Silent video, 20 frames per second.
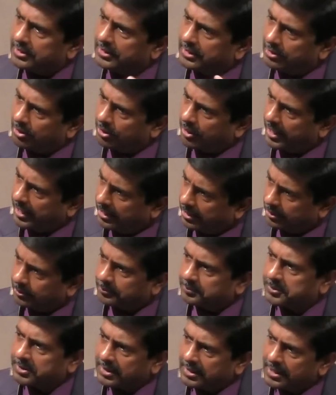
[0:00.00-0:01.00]

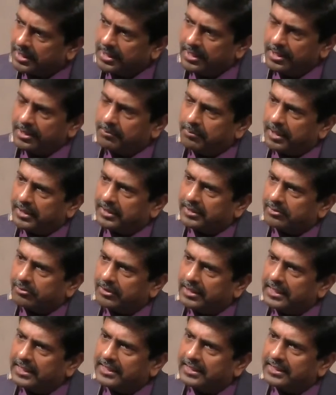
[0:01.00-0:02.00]
helped, but it
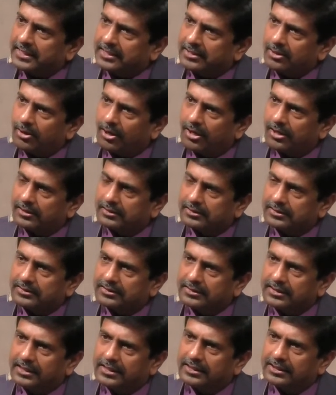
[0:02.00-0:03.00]
really did not
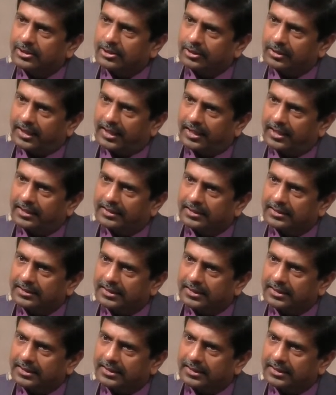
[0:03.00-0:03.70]
inculcate,